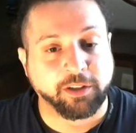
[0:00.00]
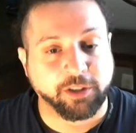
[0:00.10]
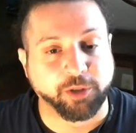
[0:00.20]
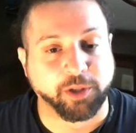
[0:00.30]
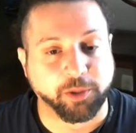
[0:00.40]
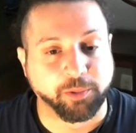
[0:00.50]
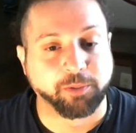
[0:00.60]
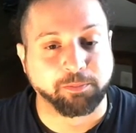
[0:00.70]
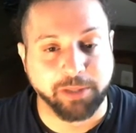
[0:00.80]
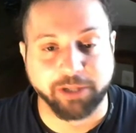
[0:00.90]
So here
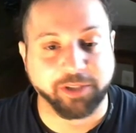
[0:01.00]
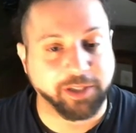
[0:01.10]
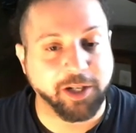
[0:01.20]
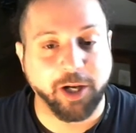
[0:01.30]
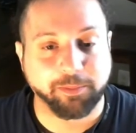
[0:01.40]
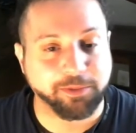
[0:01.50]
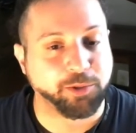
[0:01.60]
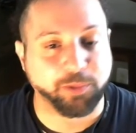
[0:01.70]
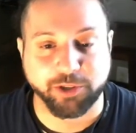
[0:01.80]
we're building up to a